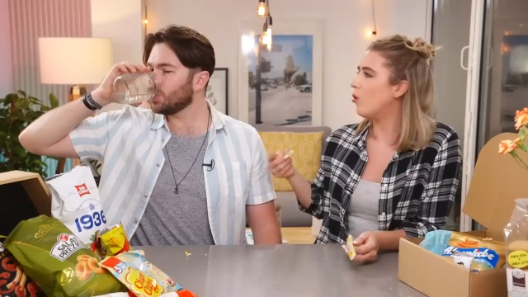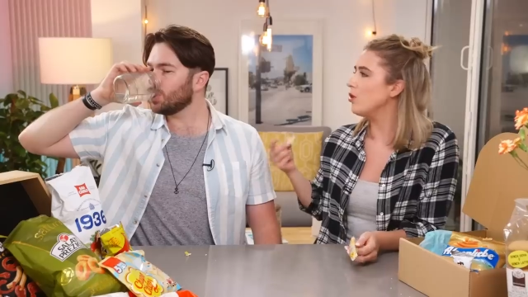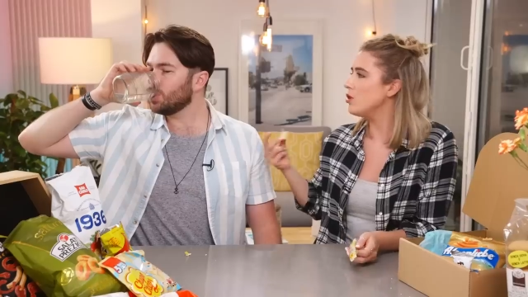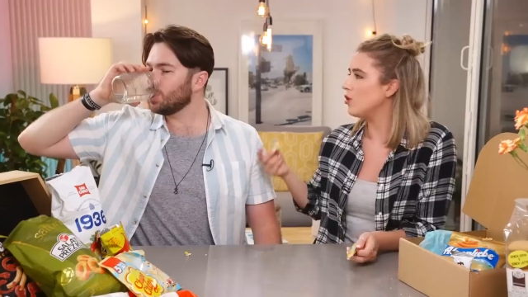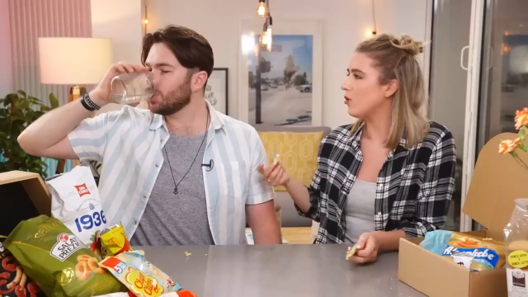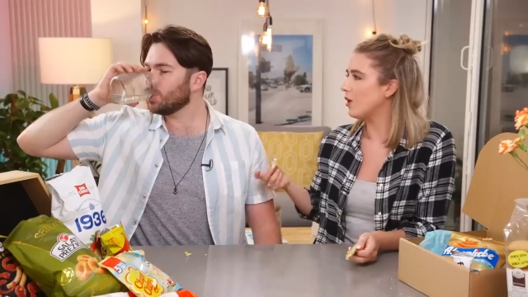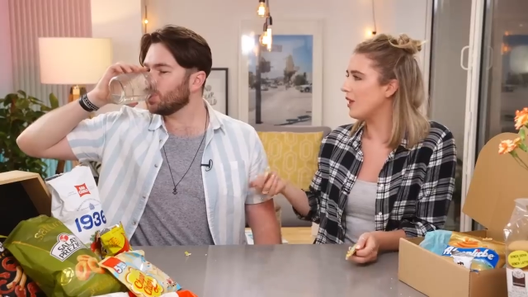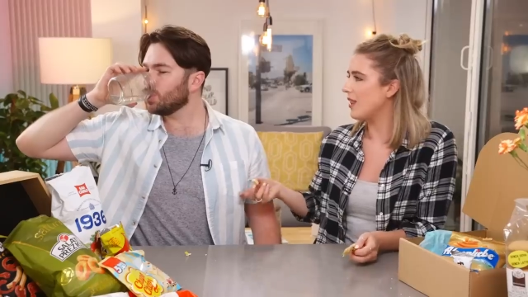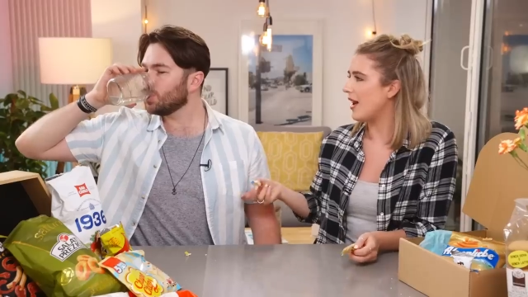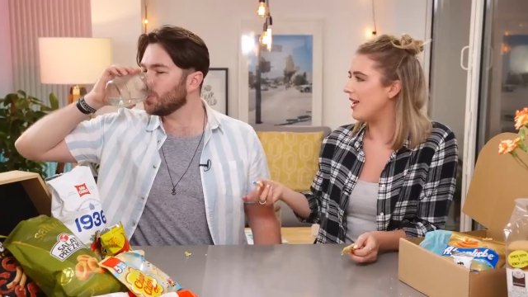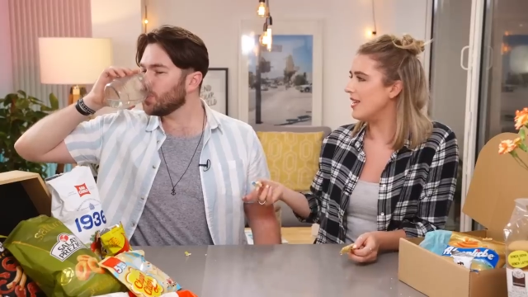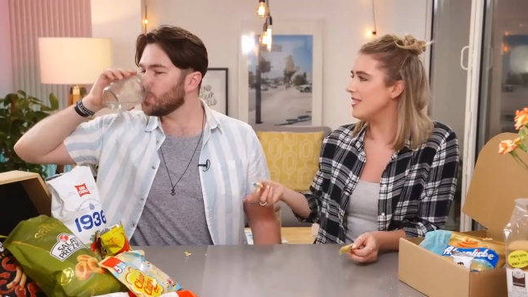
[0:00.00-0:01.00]
Speaker 1: what chocolate
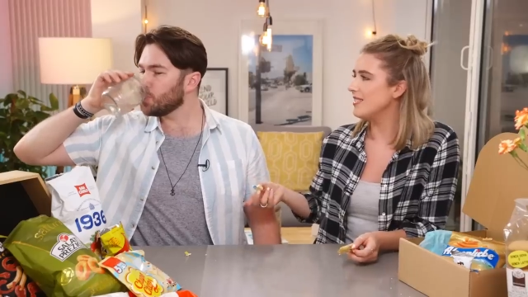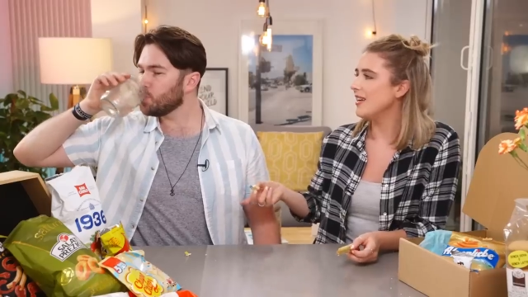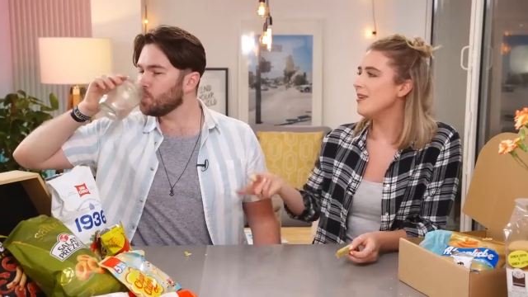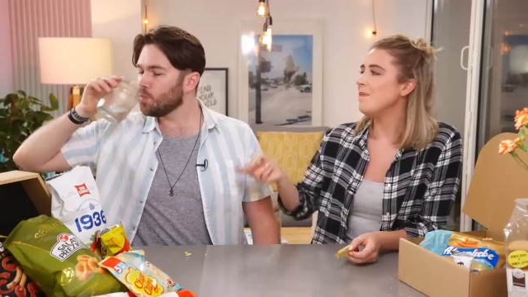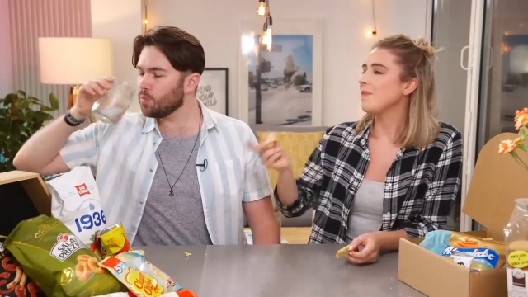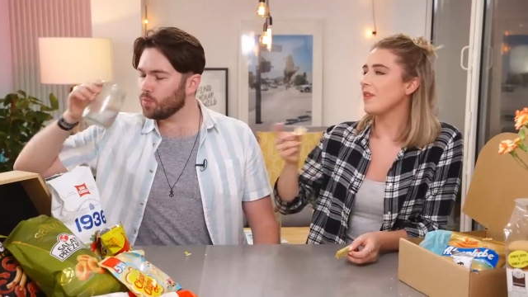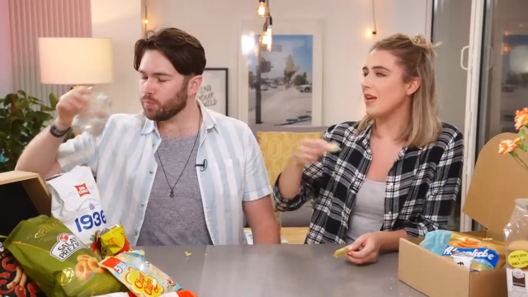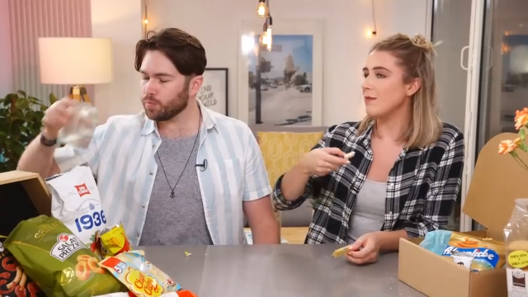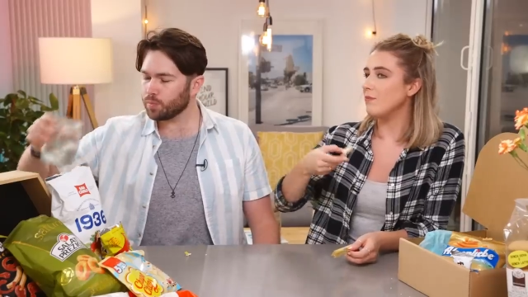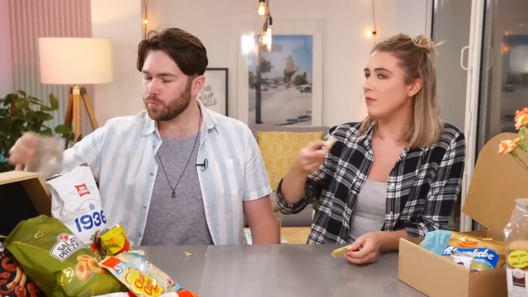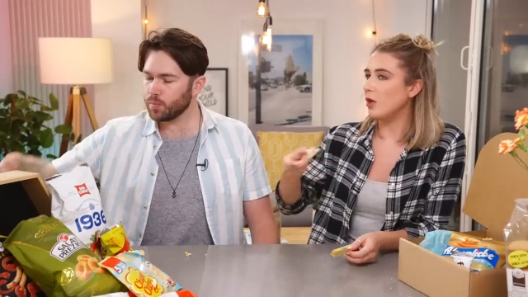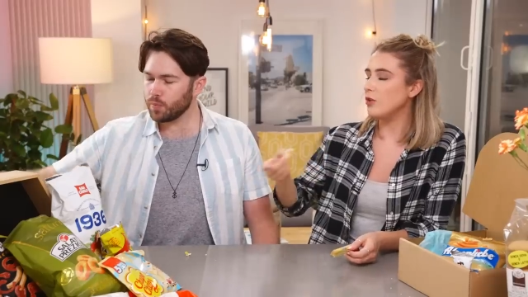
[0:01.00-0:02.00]
that is. Mm.
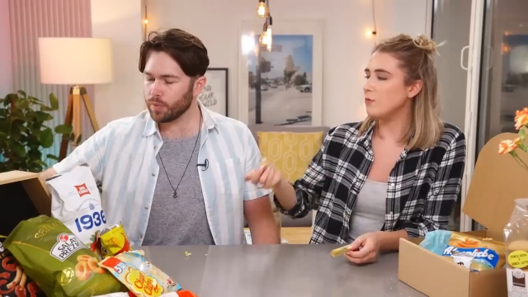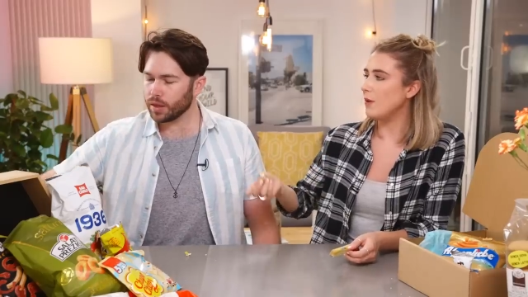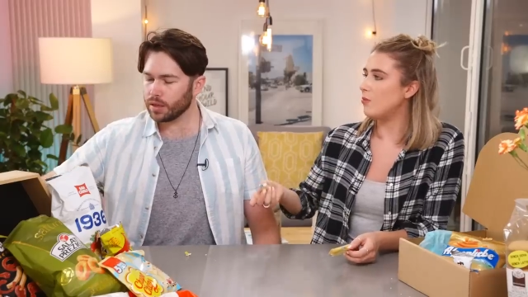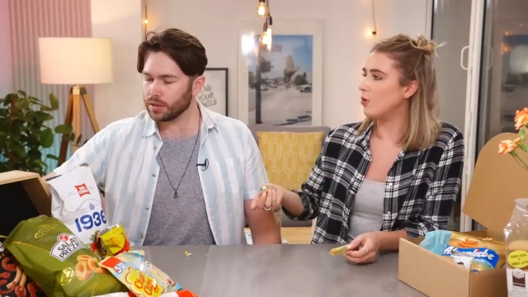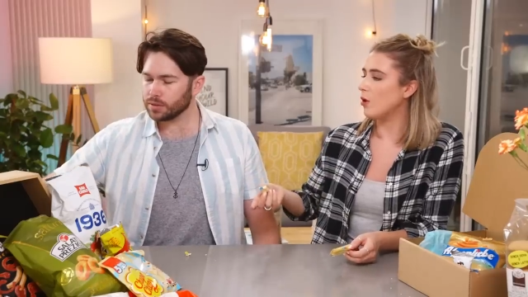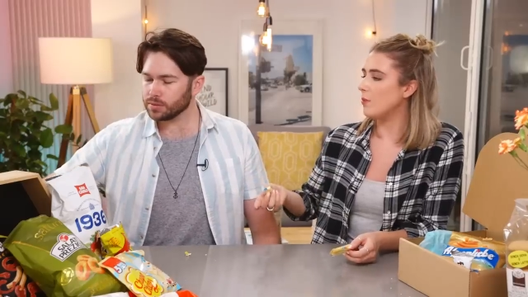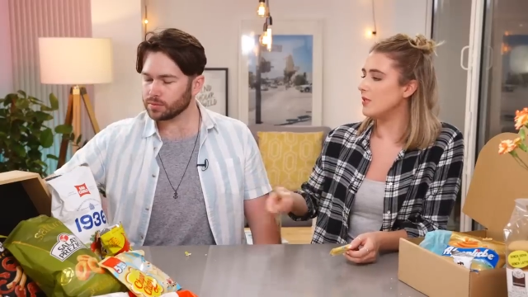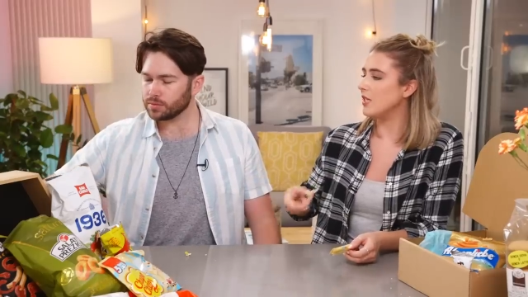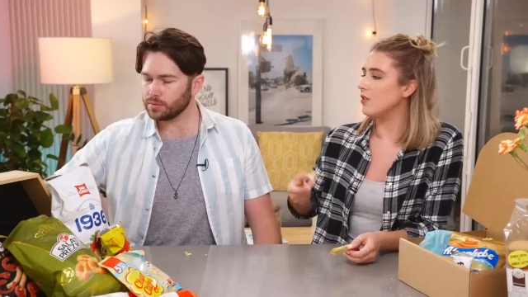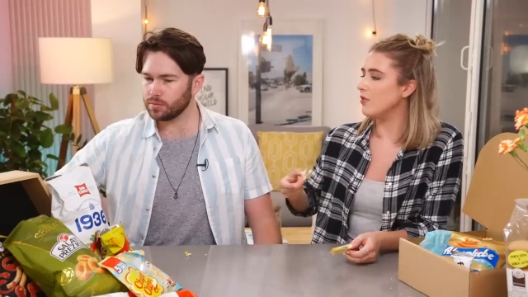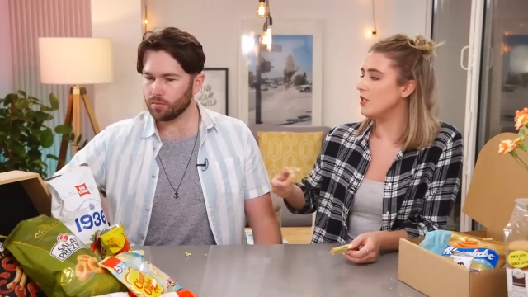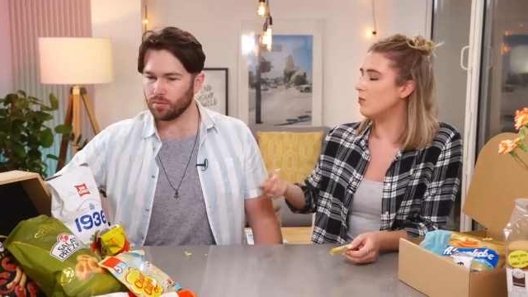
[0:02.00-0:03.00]
And loads of people were
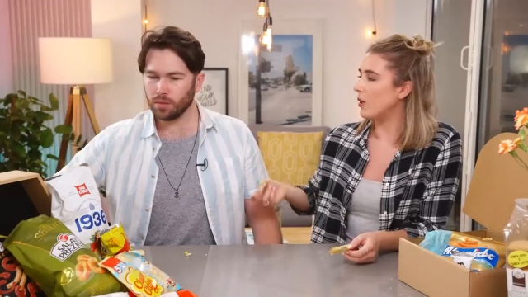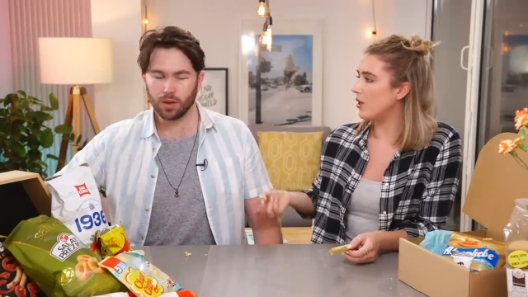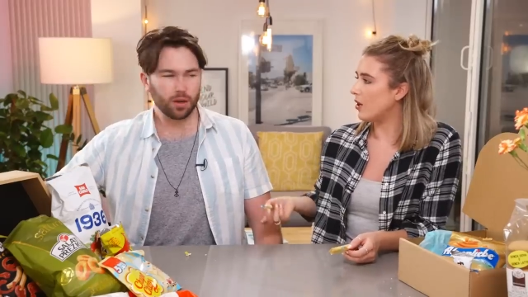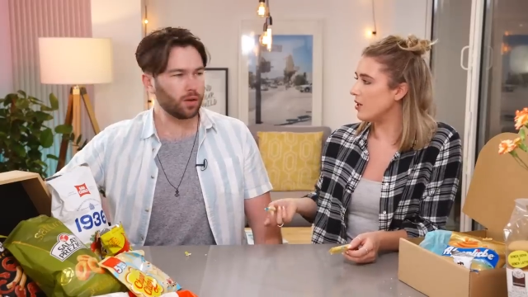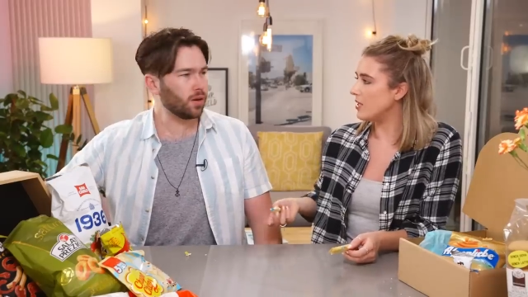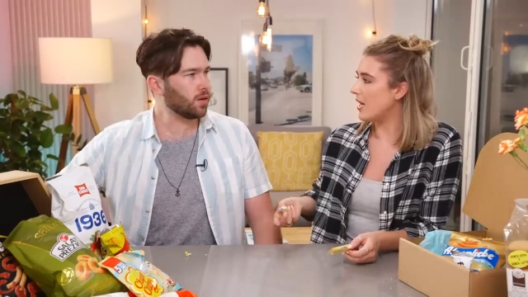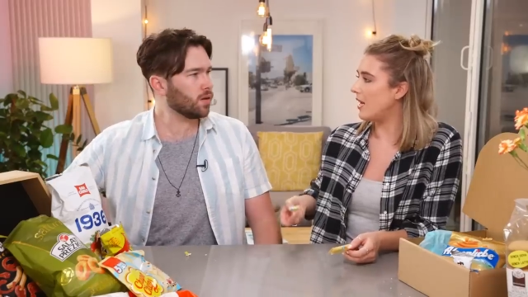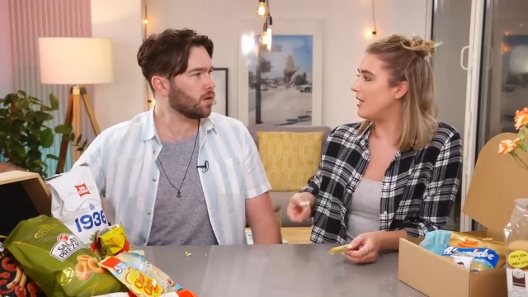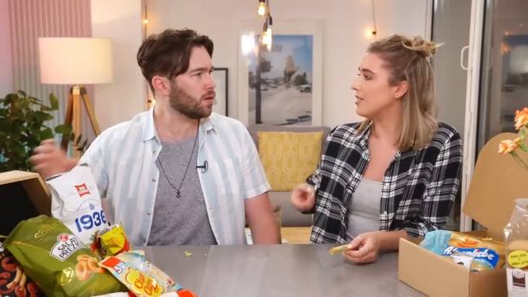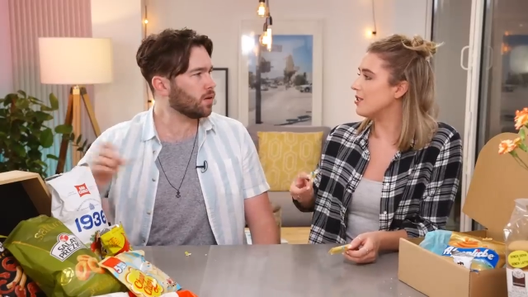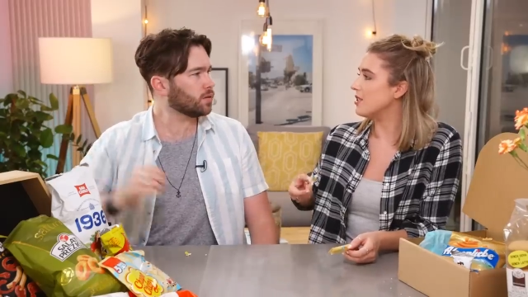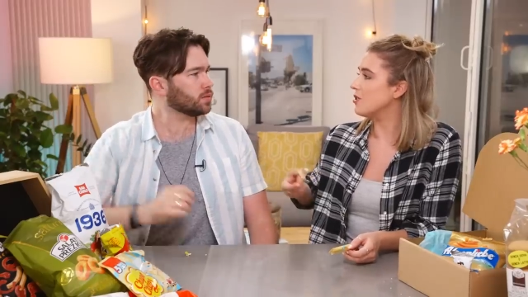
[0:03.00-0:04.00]
commenting the reason why you can't tell
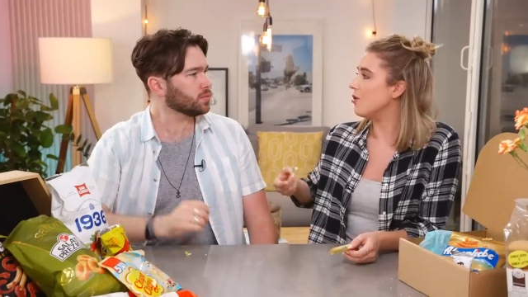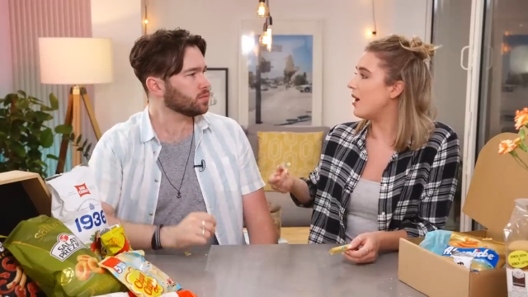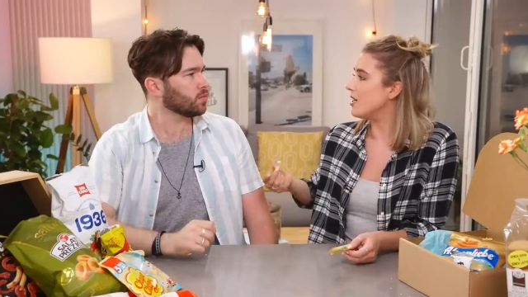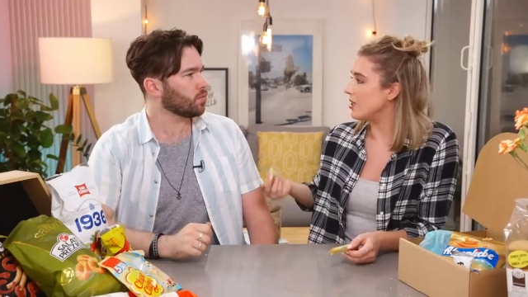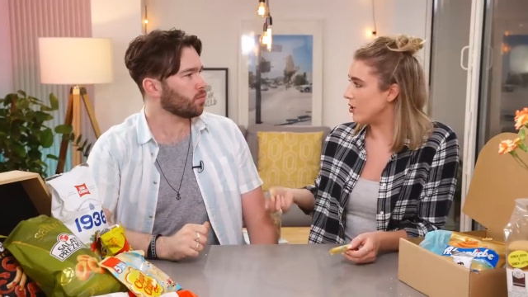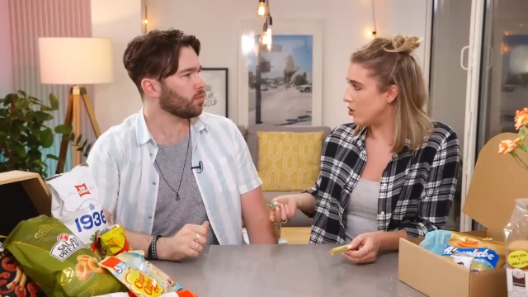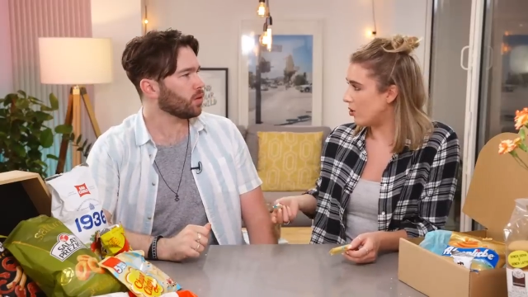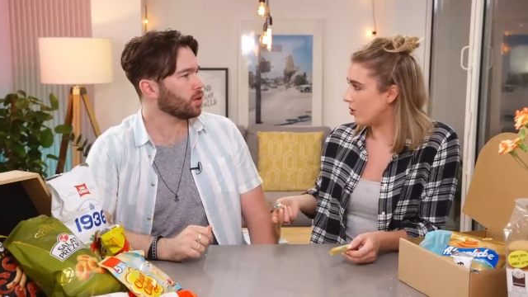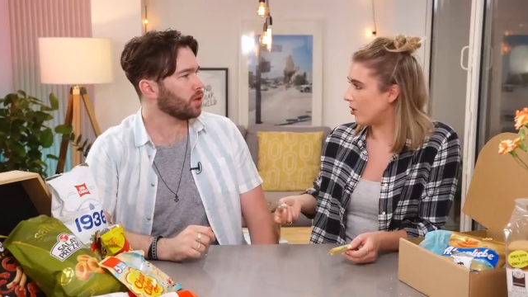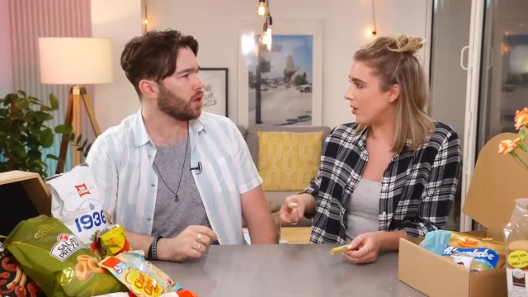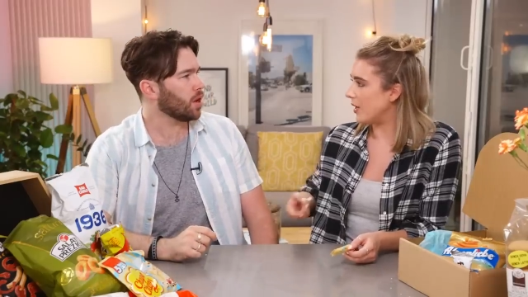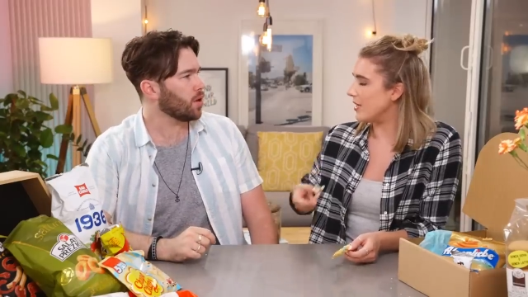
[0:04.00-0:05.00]
is because it's not actually chocolate.